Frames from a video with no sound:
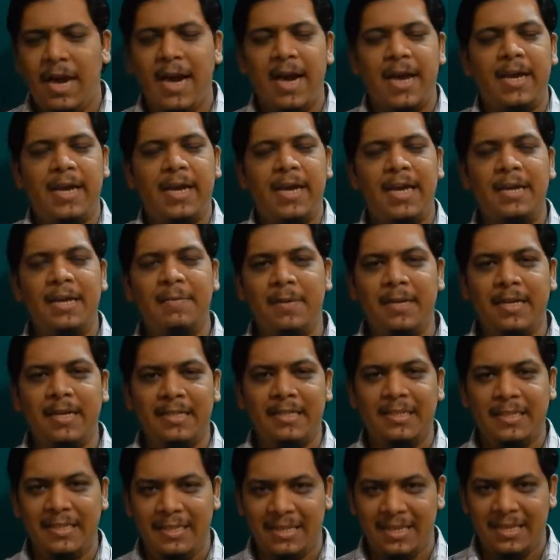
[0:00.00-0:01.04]
Hi, I am
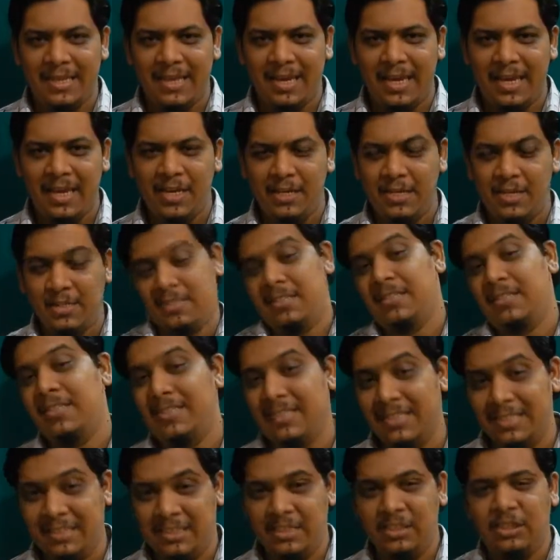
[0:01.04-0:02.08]
Heather and
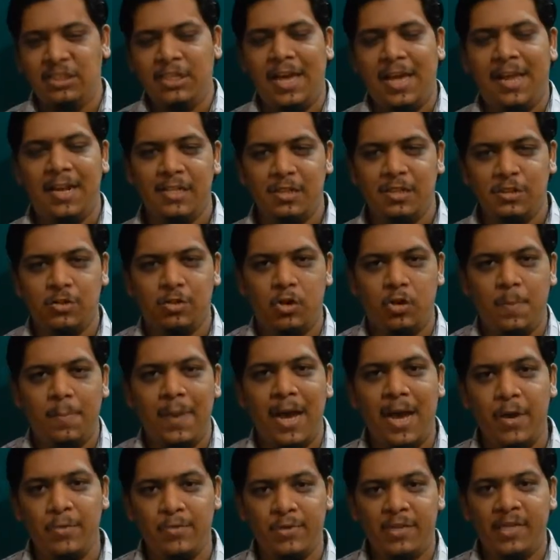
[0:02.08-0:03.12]
this is channel Know
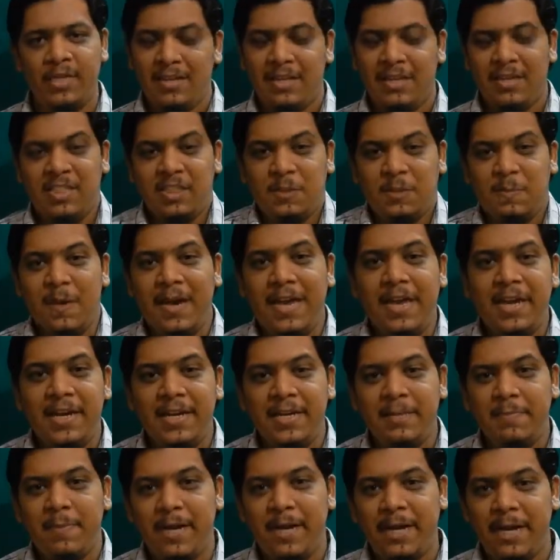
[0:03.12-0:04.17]
About.
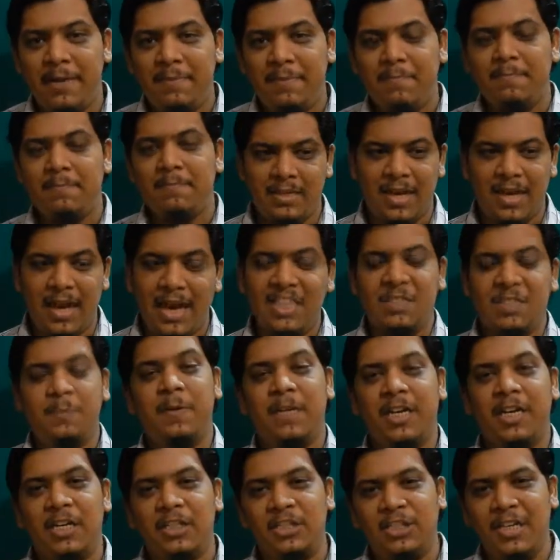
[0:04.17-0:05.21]
Inspired by Ice
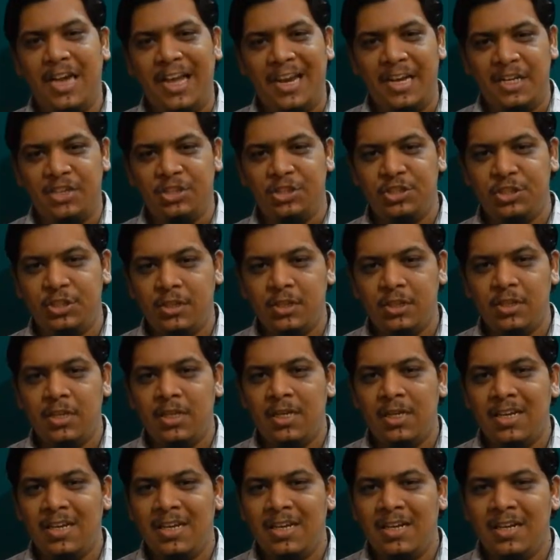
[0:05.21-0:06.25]
Bucket Challenge,
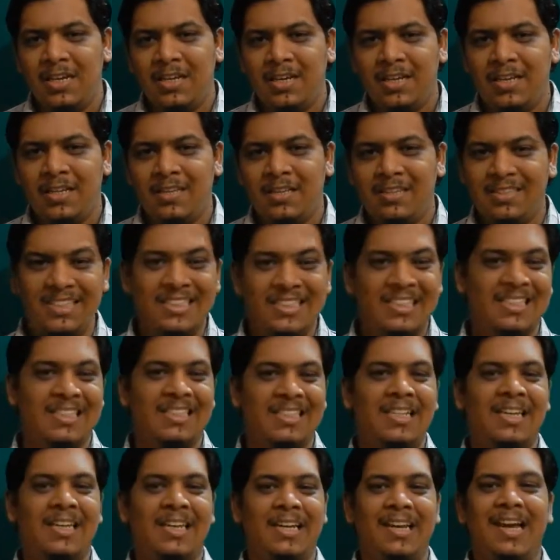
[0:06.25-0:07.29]

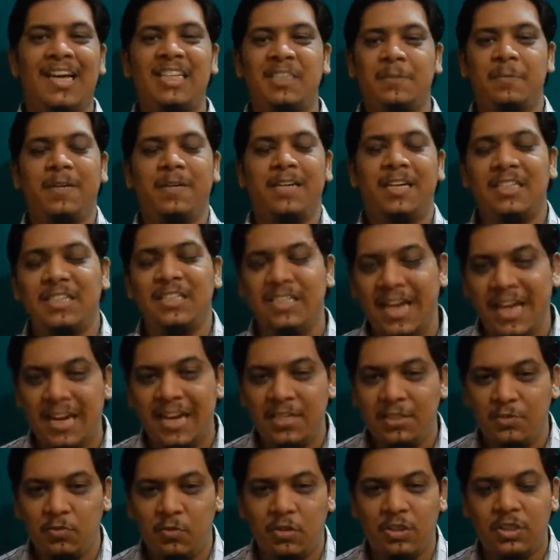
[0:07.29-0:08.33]
this Rice Bucket
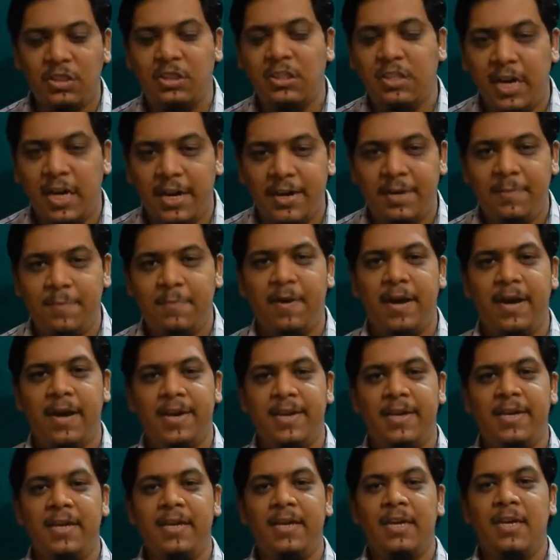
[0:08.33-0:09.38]
Challenge was started
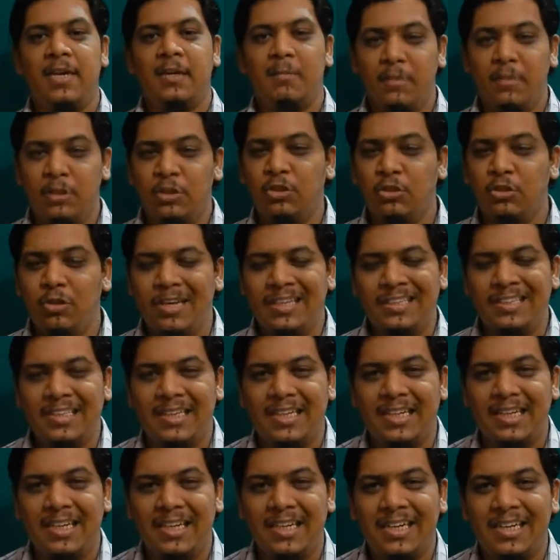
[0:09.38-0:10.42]
by Manju
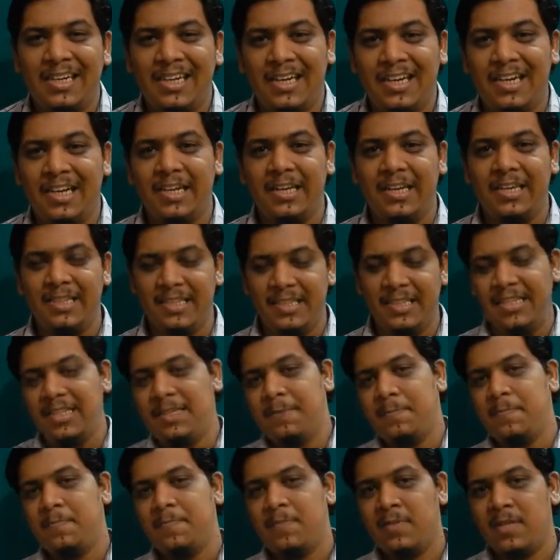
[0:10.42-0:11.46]
Latha
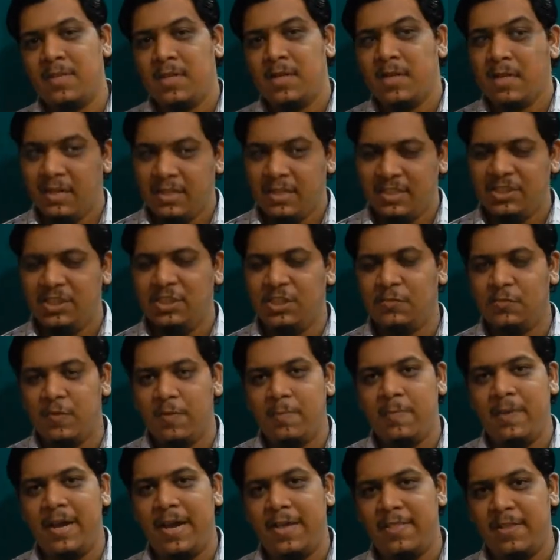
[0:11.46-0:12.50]
Kalanidhi. She is
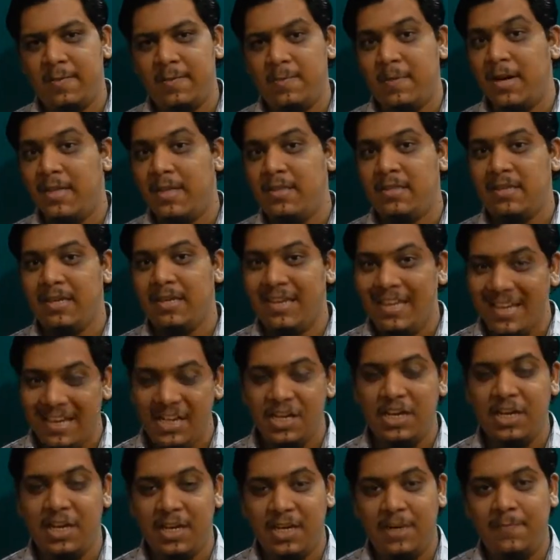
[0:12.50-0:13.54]
from Hyderabad,
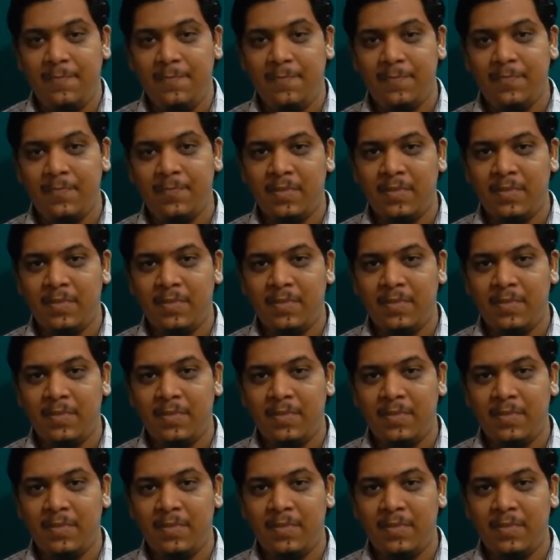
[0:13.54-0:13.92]
India.